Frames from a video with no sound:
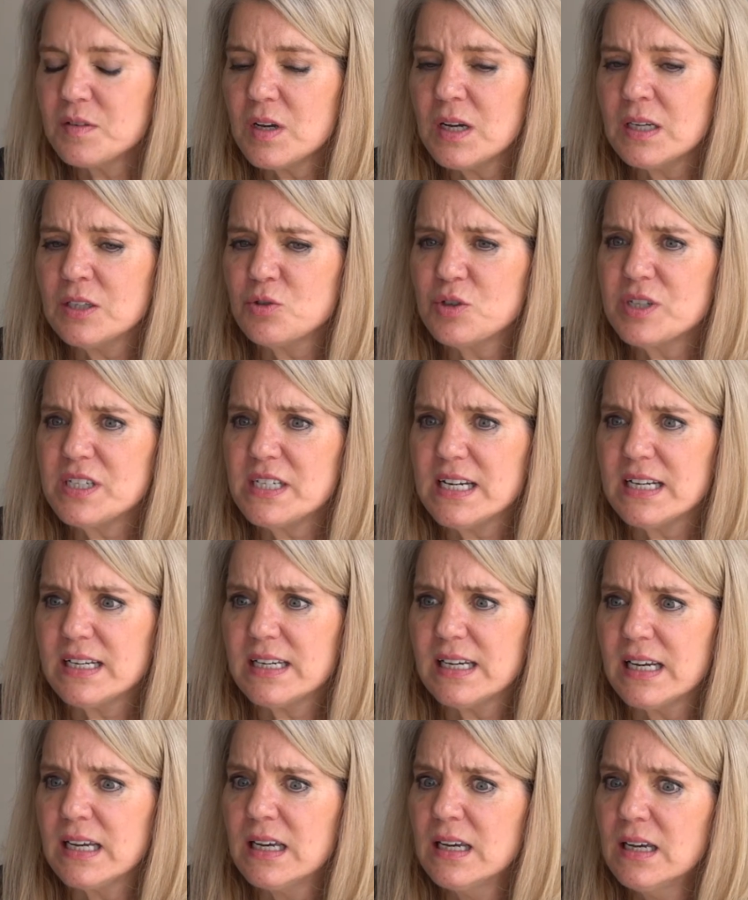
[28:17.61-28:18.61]

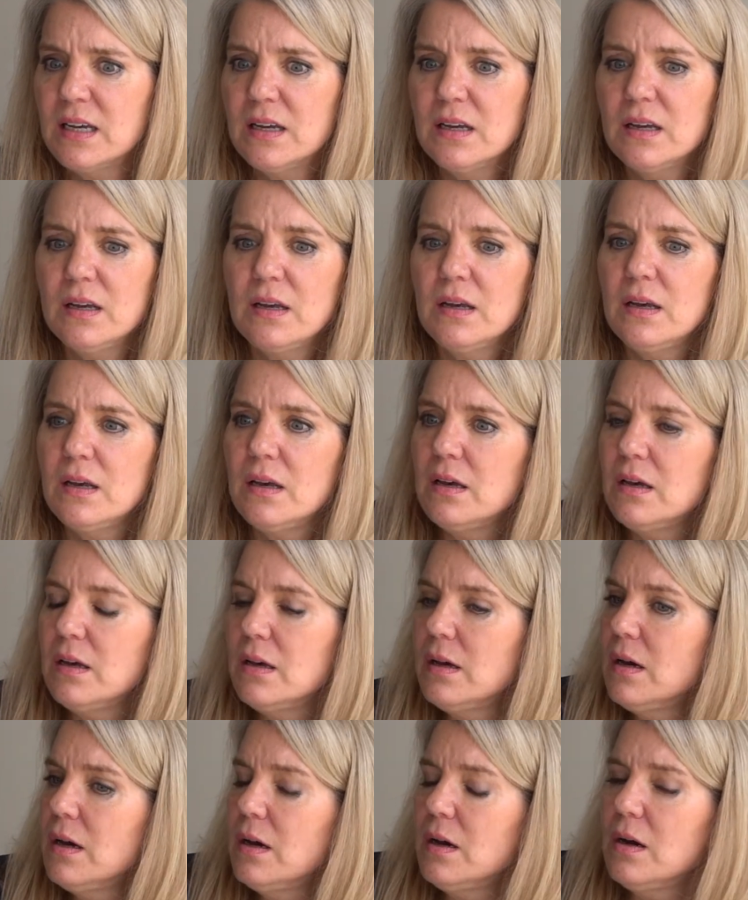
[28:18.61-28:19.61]
understanding
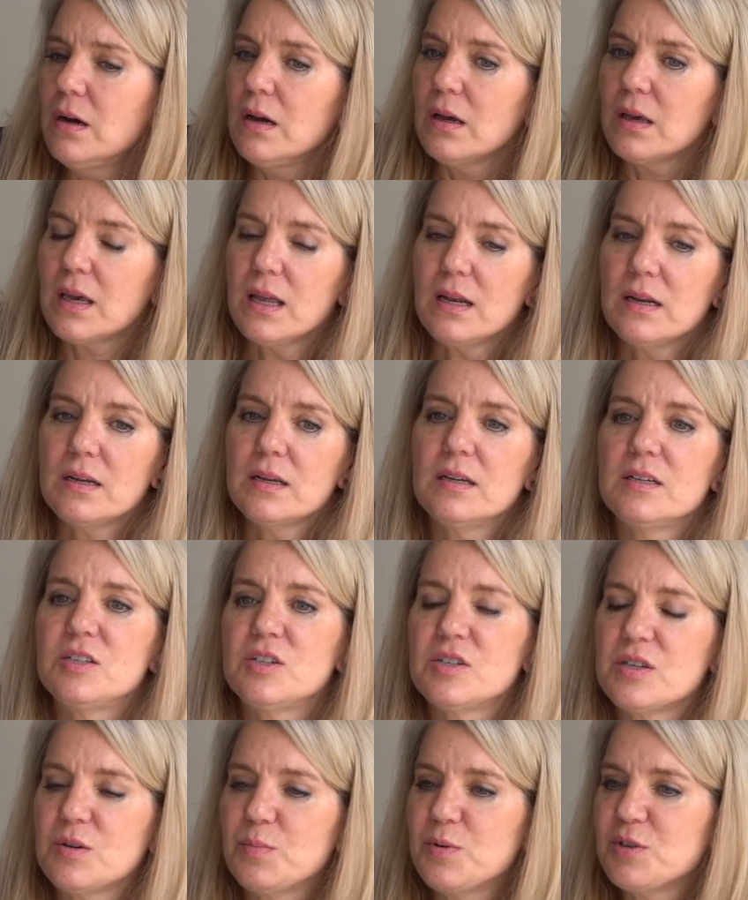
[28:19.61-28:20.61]
kind of
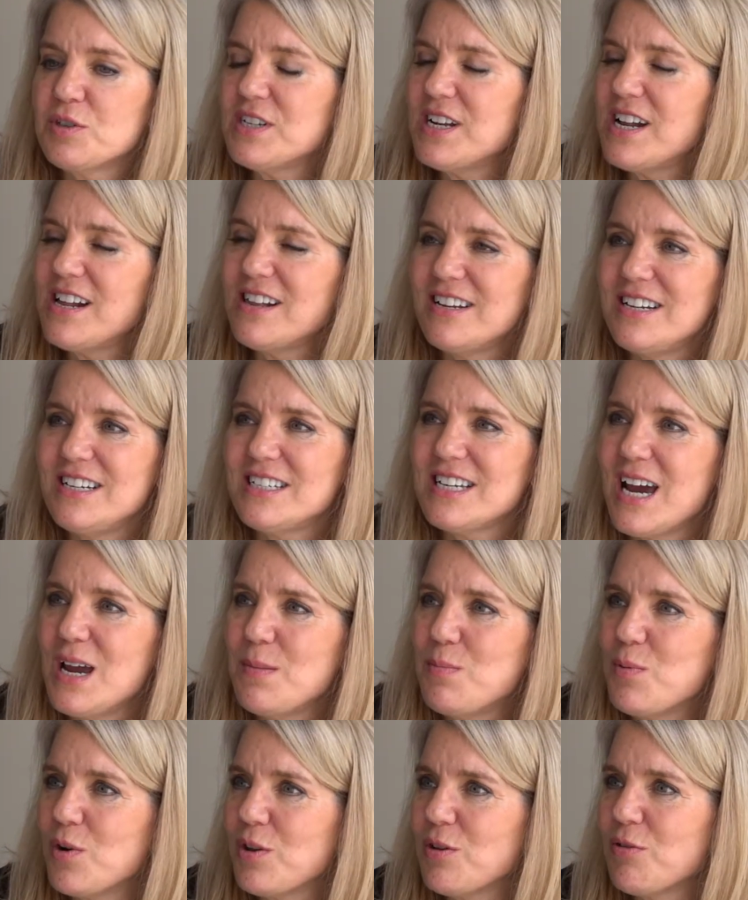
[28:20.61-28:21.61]
just their personality
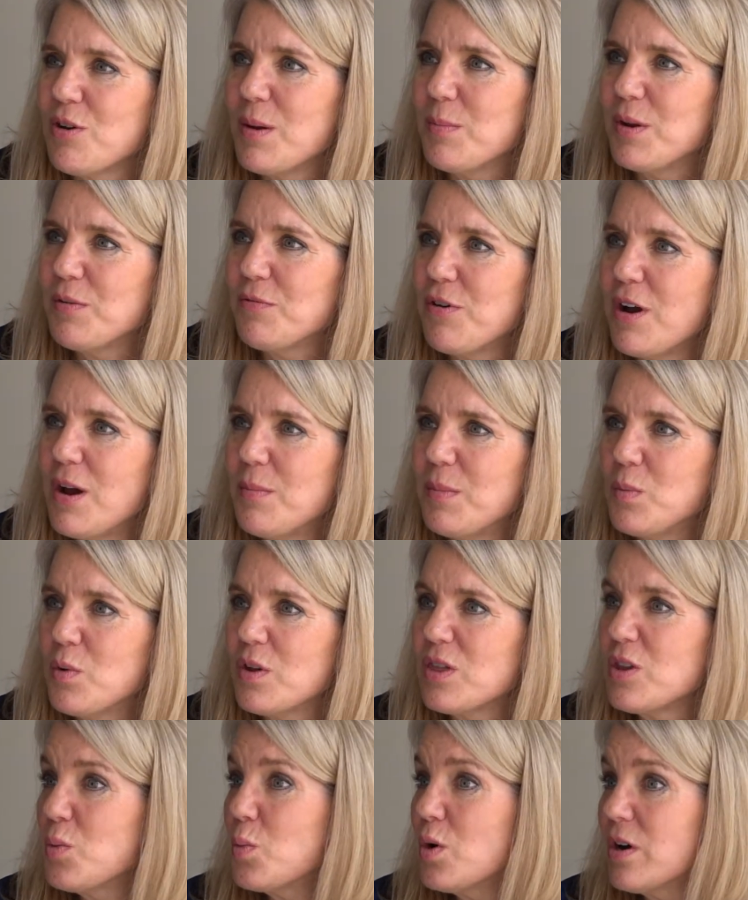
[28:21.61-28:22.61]
type, where they're coming from, and
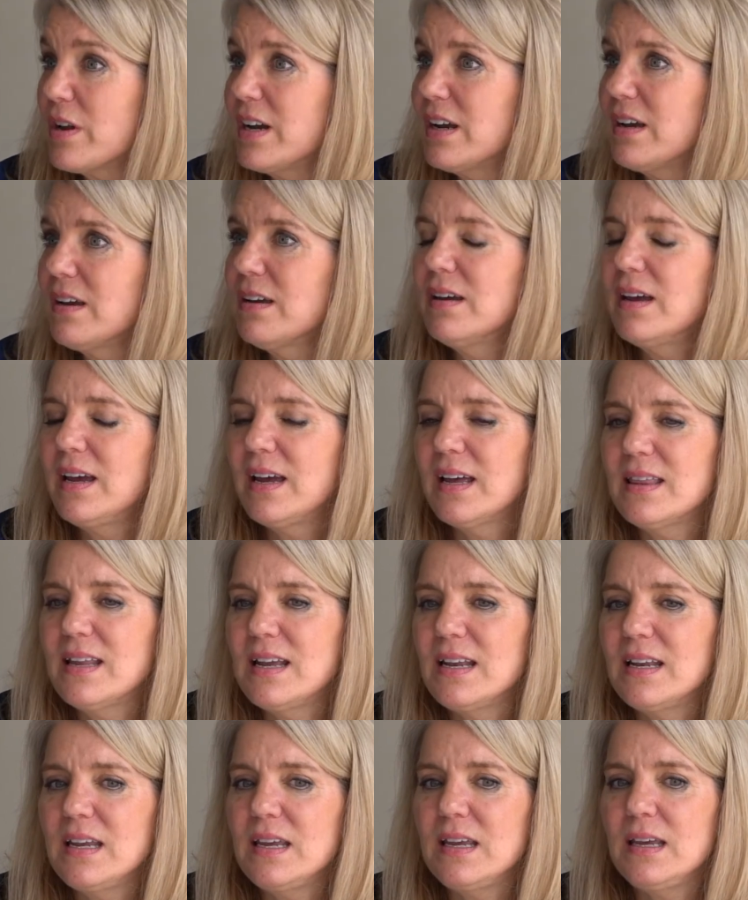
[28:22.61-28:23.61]
what they're wanting, and
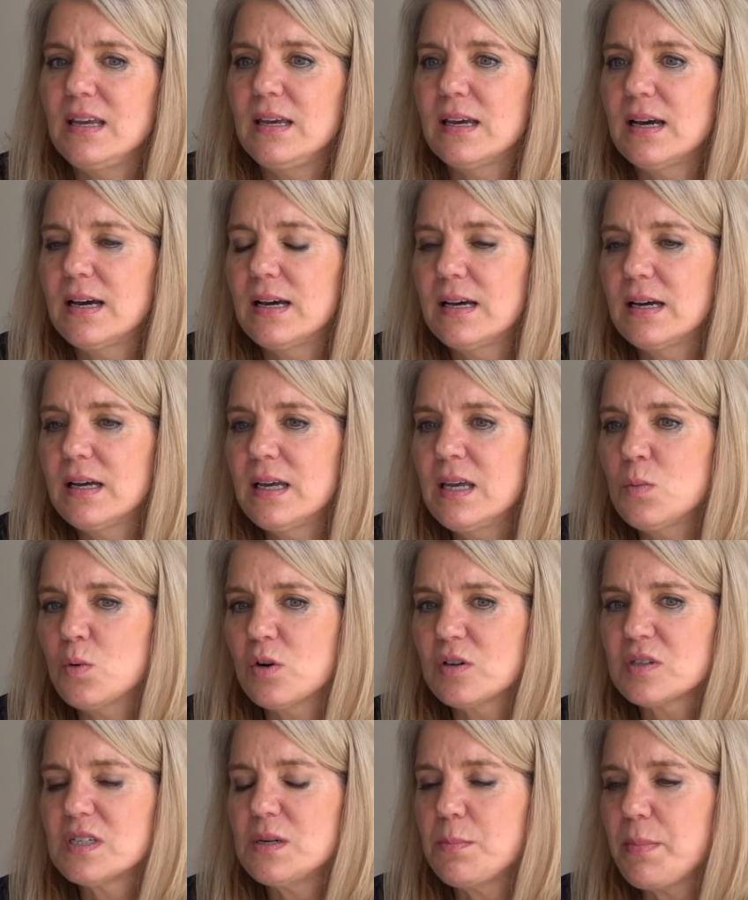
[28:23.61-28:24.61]
then he
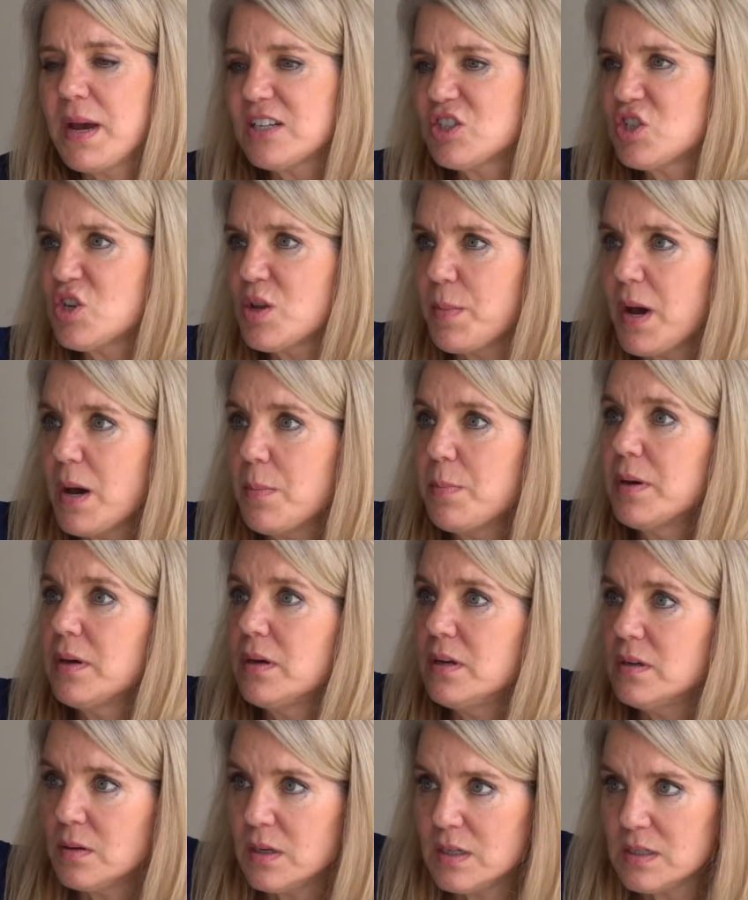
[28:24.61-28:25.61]
works to match them up.
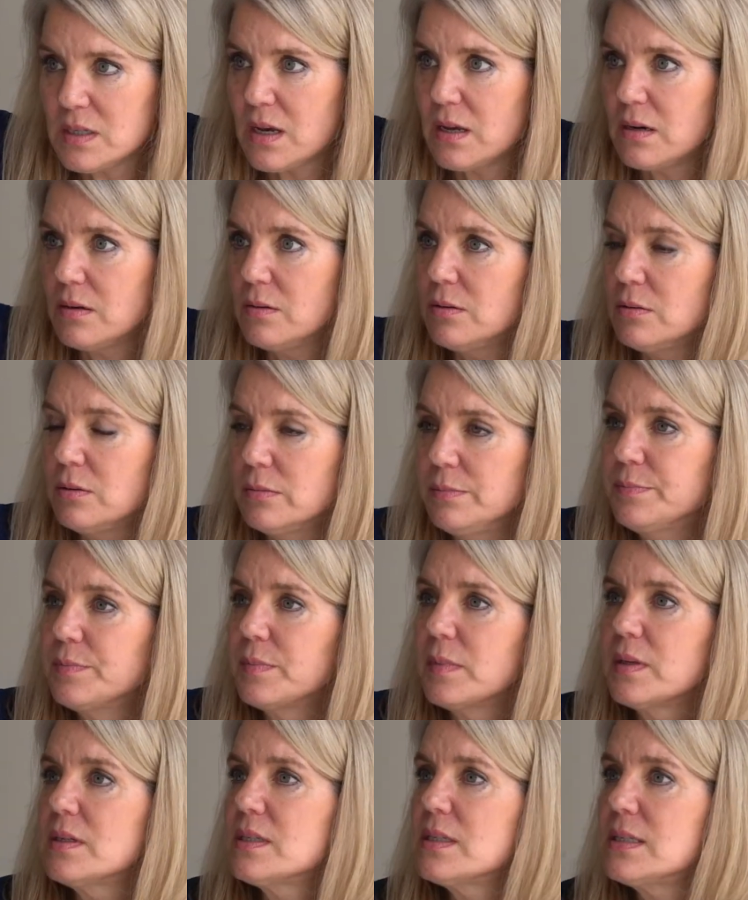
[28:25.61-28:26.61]
He's got a whole
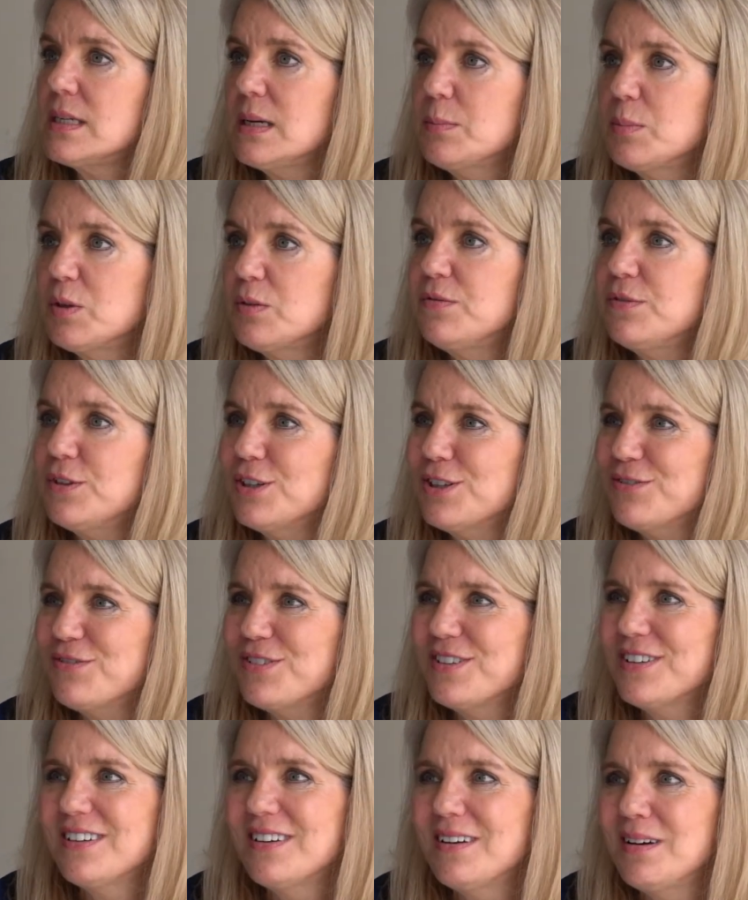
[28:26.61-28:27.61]
stable full
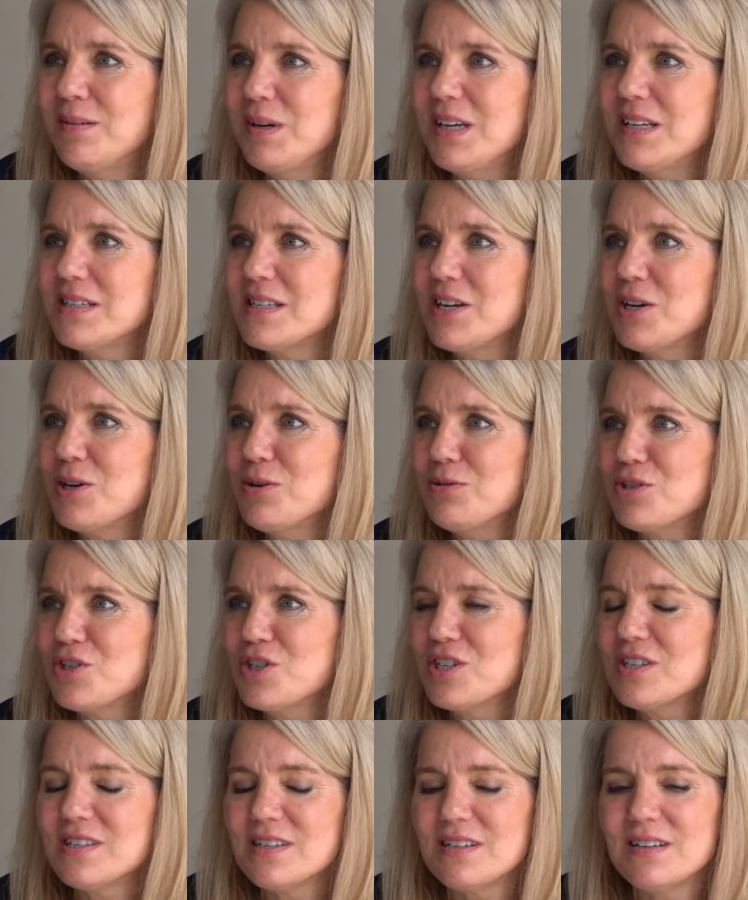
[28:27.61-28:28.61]
of amazing
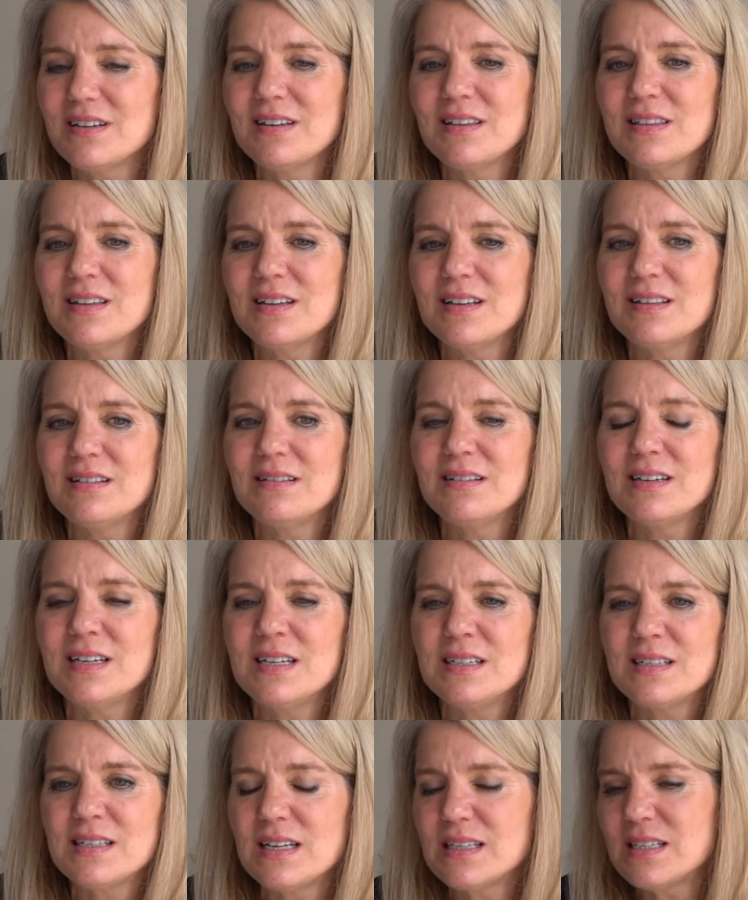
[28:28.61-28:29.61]
coaches, and then
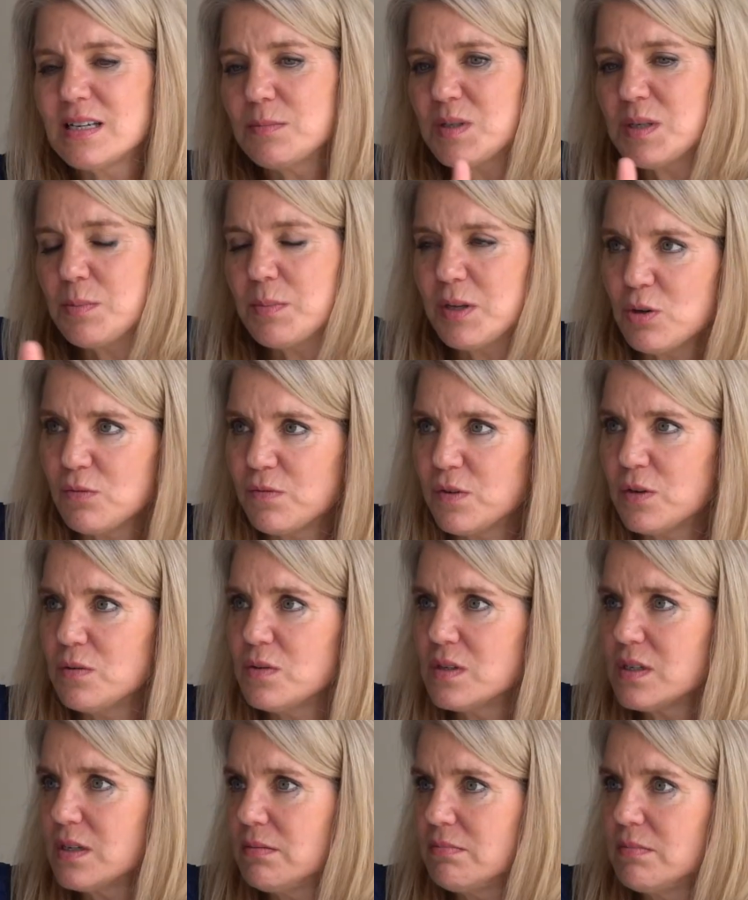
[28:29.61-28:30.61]
he sets up some
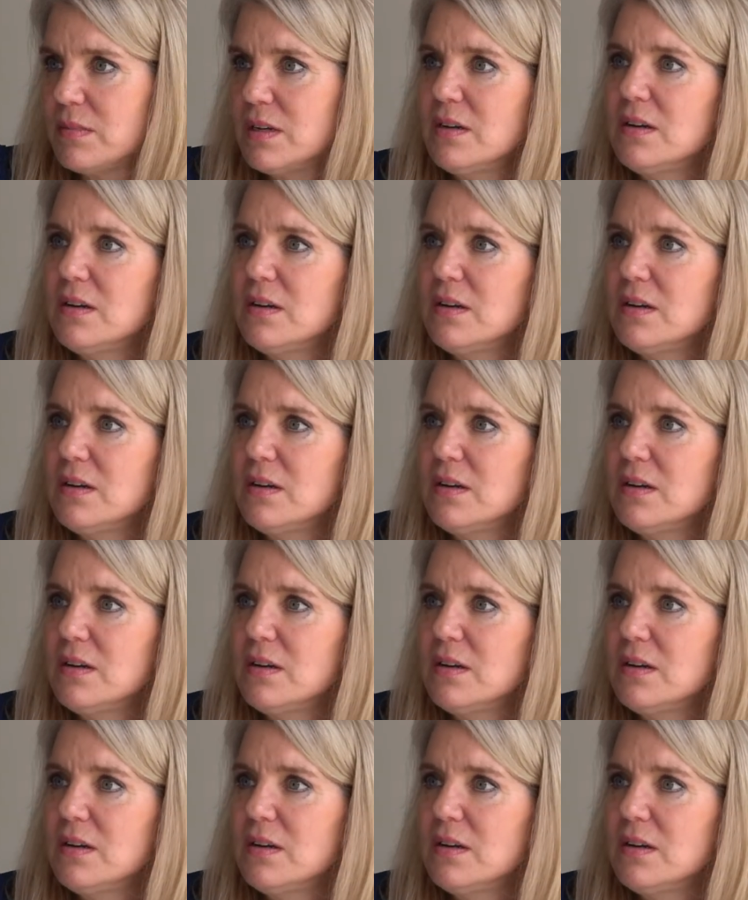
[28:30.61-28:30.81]
interviews, and